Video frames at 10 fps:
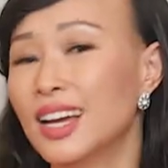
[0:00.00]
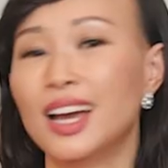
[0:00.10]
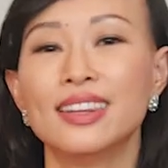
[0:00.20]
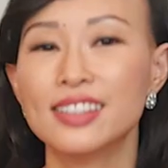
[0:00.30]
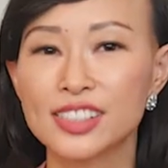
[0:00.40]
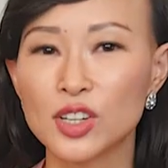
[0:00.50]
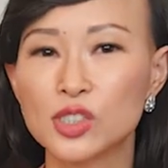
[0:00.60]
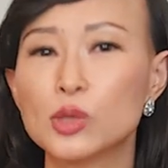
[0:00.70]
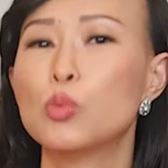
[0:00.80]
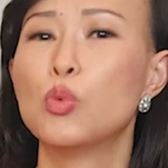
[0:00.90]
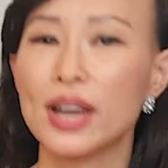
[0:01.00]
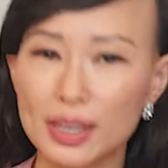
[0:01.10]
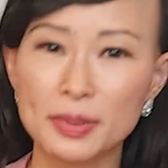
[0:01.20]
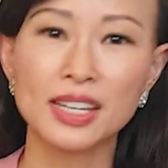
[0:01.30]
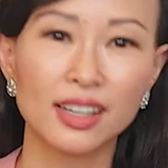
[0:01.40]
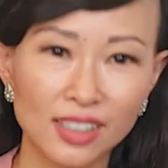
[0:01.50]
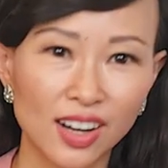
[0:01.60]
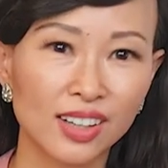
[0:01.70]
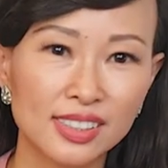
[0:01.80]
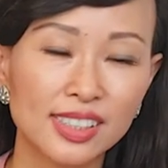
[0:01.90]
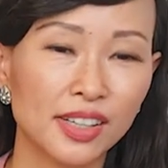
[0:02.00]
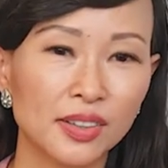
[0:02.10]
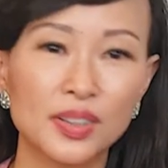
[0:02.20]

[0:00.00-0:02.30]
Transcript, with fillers: And this goes way beyond cars, though.